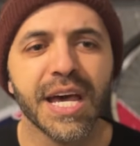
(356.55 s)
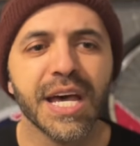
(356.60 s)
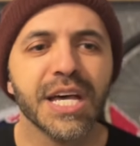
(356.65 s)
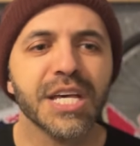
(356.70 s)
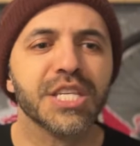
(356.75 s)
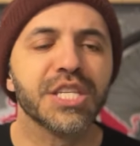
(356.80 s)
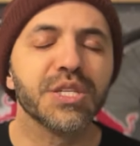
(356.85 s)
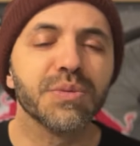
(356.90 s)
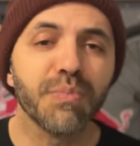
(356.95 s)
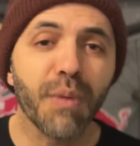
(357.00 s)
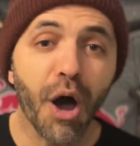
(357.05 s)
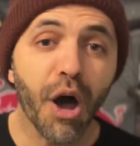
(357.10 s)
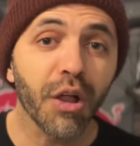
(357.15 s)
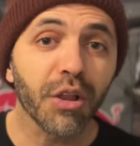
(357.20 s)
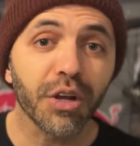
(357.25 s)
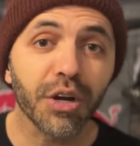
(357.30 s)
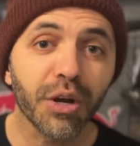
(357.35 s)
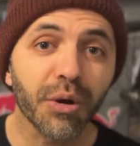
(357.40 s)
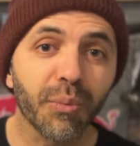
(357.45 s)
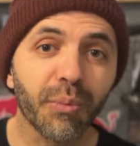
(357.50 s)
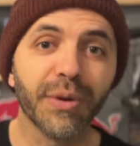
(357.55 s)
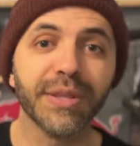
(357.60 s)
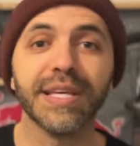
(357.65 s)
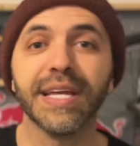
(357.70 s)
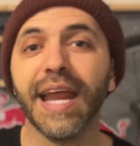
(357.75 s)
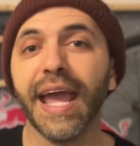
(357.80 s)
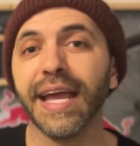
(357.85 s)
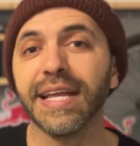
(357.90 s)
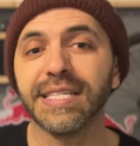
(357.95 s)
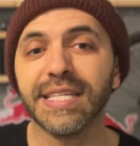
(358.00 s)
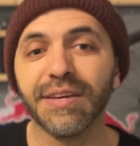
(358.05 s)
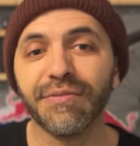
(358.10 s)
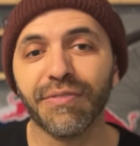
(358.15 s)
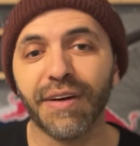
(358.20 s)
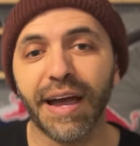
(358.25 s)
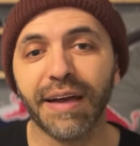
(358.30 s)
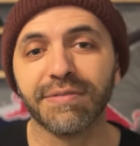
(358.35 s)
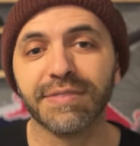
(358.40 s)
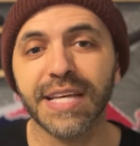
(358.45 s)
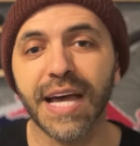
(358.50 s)
Smaller with an
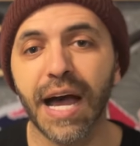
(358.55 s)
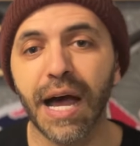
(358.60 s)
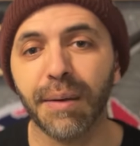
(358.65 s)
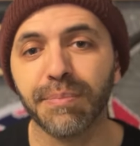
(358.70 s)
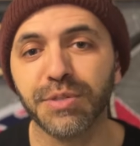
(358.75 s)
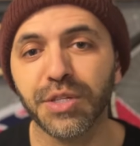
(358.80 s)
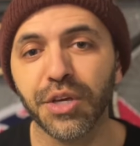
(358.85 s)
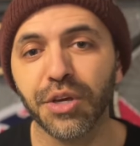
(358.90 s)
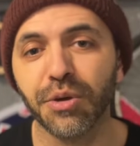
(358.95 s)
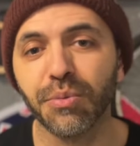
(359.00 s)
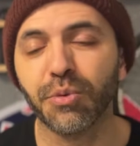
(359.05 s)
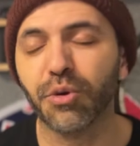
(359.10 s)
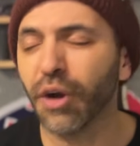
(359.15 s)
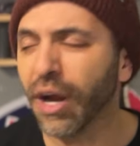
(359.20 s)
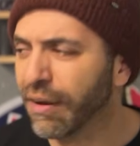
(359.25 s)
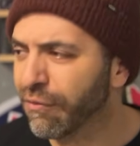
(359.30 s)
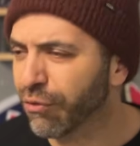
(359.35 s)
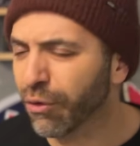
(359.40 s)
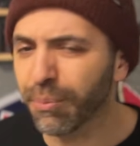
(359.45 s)
18.5 top tube, great for